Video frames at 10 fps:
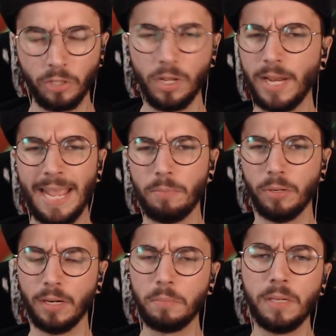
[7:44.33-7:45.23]
or not
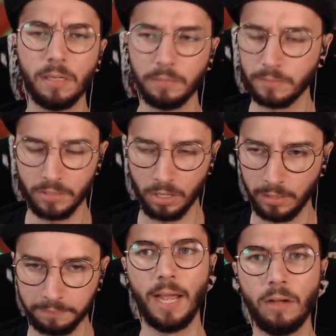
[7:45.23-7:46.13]
Amber, Amir.
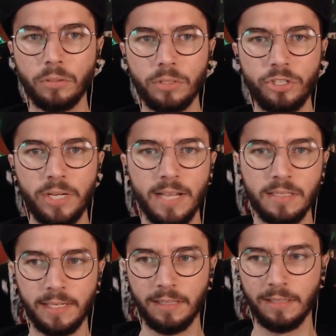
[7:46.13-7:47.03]
Sorry, how she
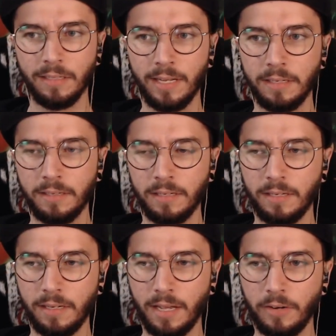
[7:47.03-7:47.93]
has like the like.
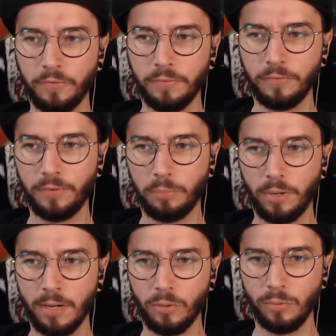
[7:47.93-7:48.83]
kind of
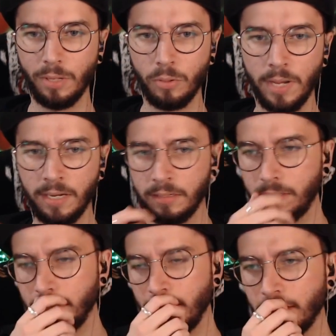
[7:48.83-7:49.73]
vibrato low
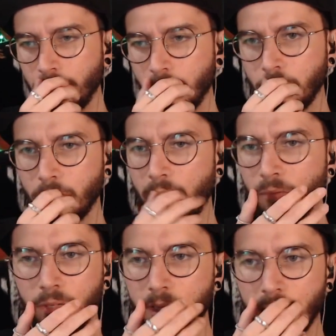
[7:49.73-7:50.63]
end in the vocal.
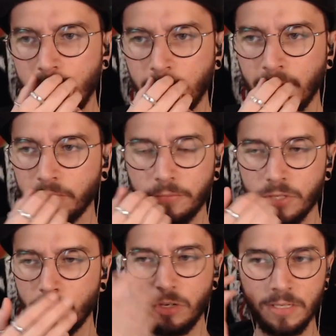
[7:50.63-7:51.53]
I really like that.
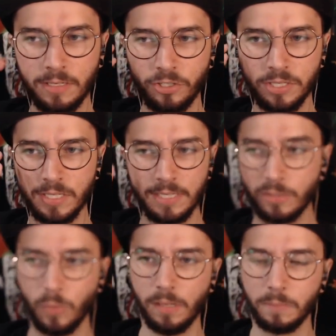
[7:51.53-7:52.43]
For some reason, it just
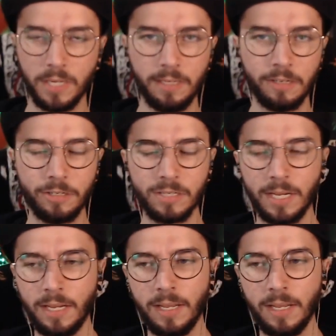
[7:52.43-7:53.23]
sits well in my ears.